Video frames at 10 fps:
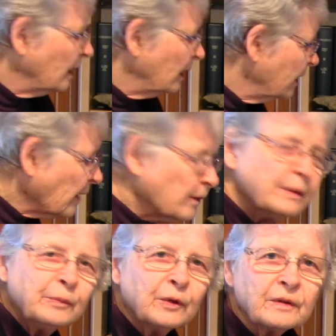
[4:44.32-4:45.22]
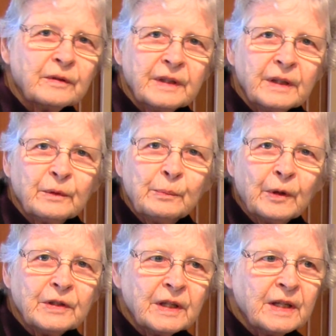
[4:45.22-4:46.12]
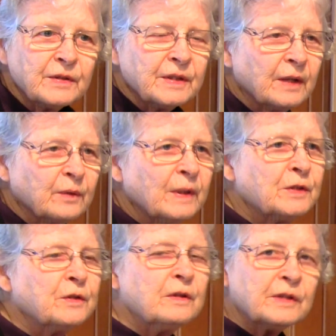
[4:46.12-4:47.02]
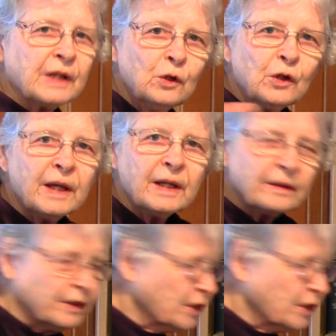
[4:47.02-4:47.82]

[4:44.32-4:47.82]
Another important thing with pointing is that when students are looking at the